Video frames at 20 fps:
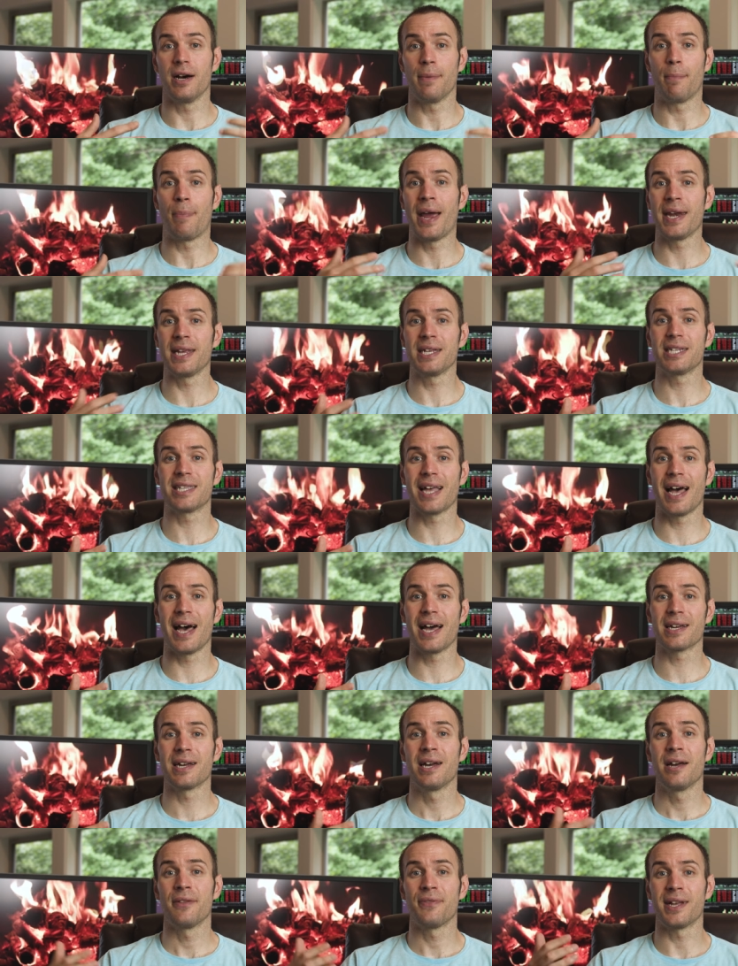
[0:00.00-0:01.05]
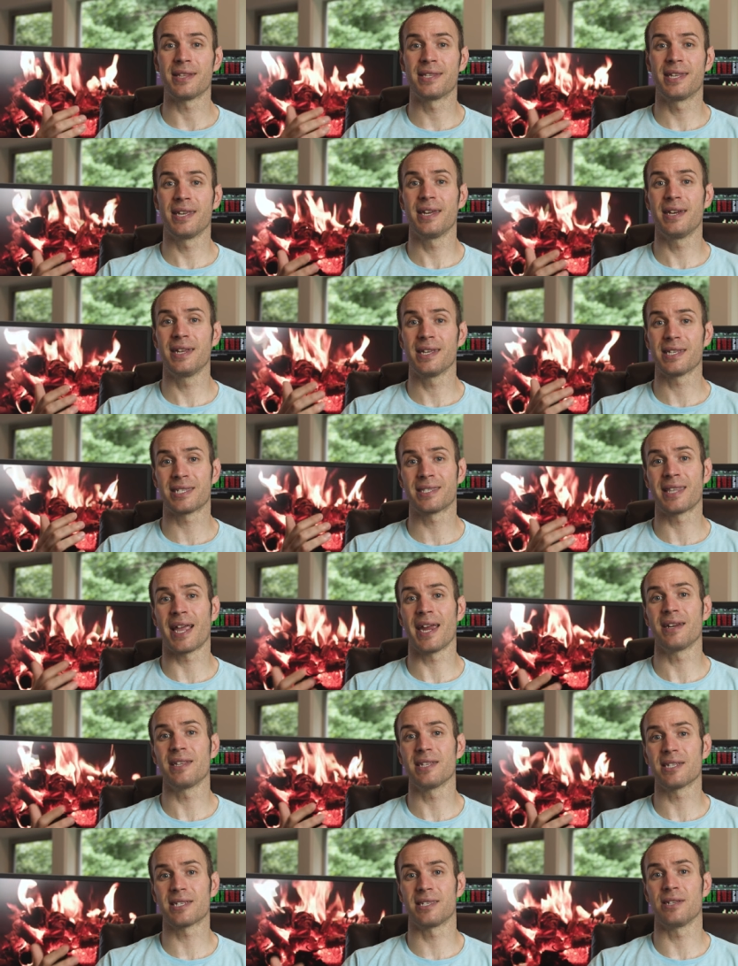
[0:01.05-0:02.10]
a penny stock that did
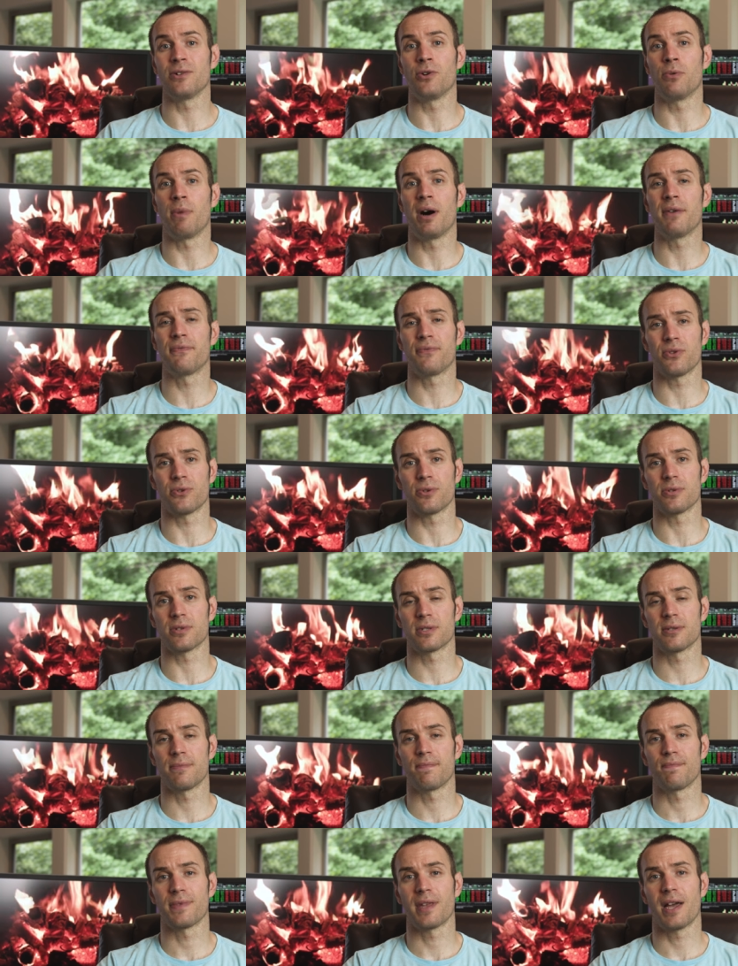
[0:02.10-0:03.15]
stainless steel mufflers.